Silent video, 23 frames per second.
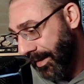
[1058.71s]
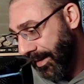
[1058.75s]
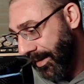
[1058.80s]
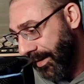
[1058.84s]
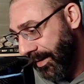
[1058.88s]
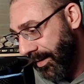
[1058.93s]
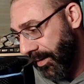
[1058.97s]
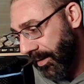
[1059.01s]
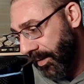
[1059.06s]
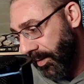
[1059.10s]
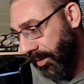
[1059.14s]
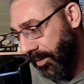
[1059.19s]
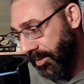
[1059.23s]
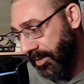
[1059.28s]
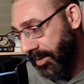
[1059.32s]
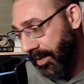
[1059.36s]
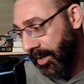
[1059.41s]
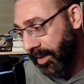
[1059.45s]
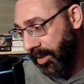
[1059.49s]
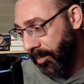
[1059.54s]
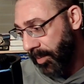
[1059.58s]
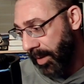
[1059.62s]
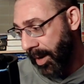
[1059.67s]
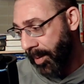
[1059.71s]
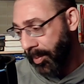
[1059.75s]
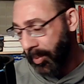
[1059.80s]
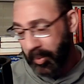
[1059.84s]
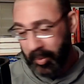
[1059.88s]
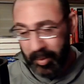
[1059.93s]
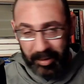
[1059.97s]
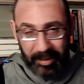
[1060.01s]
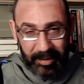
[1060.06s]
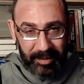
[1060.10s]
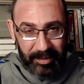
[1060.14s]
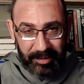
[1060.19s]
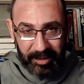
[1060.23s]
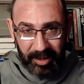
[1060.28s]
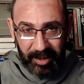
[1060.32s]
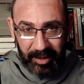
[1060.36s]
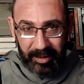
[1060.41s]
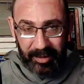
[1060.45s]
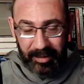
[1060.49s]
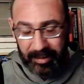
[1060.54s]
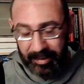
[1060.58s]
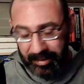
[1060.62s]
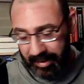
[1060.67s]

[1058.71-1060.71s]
you'll see on the paperwork in a second